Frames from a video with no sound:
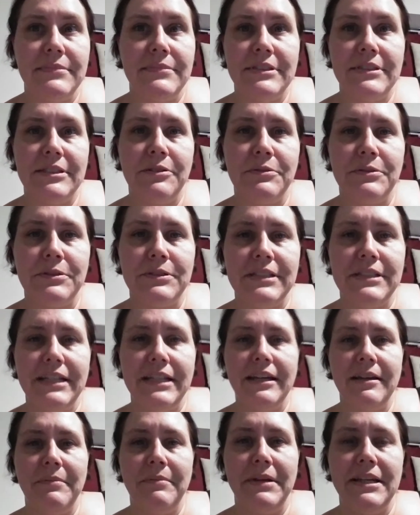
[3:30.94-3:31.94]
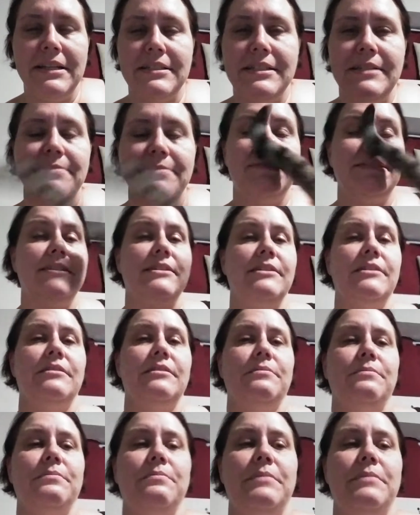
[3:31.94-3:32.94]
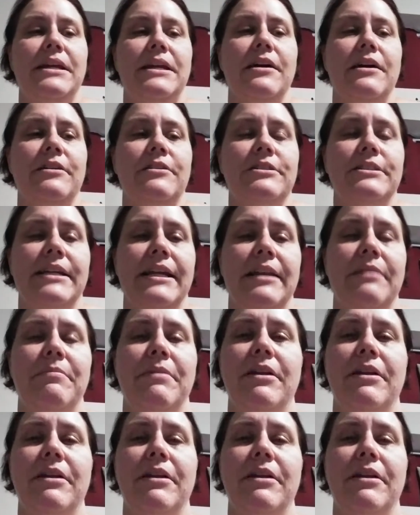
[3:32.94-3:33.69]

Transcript: we'll see. I mean, he seems to be understanding